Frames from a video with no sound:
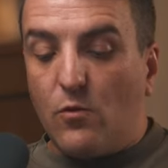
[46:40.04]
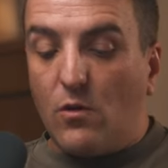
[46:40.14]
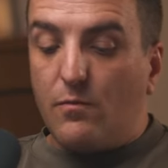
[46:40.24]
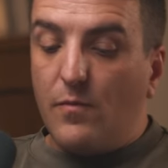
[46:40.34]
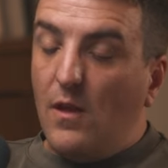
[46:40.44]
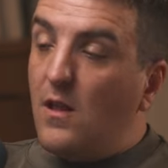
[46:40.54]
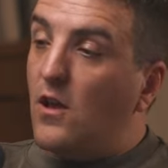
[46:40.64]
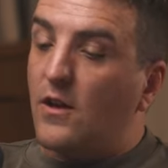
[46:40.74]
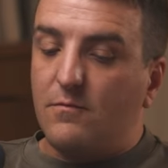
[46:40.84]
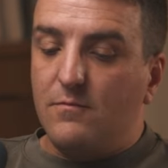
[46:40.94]
Well,
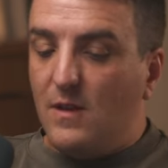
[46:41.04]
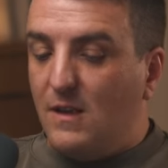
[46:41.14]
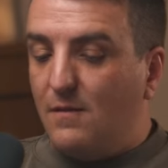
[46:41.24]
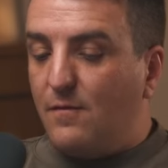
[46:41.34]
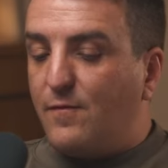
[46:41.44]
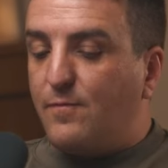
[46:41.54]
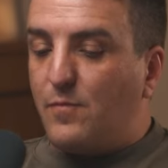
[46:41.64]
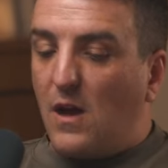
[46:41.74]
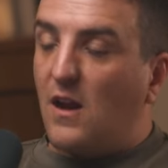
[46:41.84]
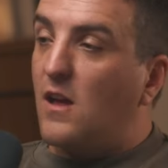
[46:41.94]
look,
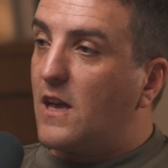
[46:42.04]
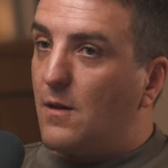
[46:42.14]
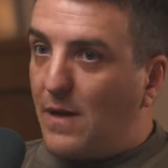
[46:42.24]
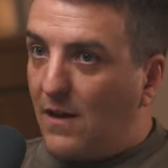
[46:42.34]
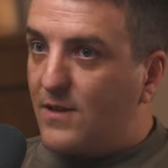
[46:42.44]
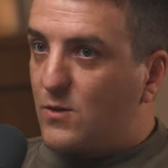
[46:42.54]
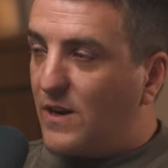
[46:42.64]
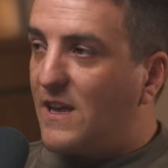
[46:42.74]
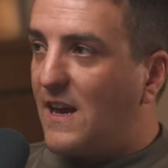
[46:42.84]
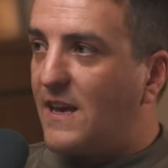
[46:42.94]
unlucky about the
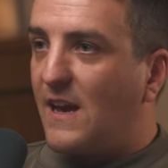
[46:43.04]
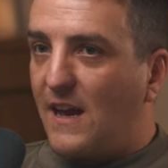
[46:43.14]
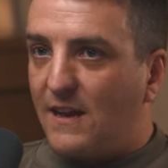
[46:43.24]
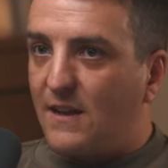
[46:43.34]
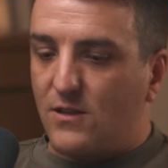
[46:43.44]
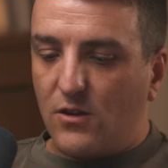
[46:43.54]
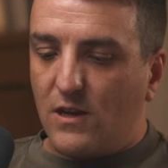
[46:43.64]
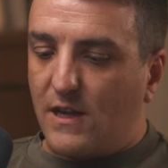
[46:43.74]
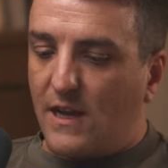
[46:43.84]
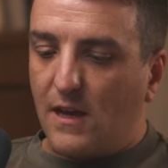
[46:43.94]
28K, I
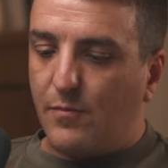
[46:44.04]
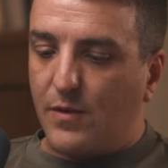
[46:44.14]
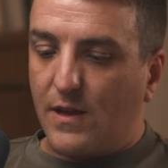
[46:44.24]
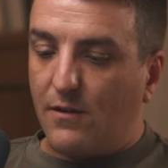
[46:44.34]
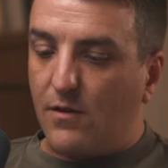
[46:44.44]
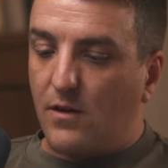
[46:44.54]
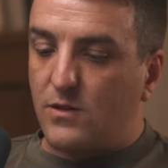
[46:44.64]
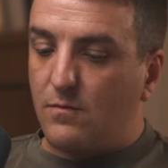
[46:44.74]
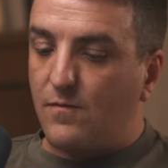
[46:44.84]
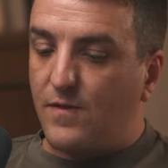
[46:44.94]
totally get it, but there are some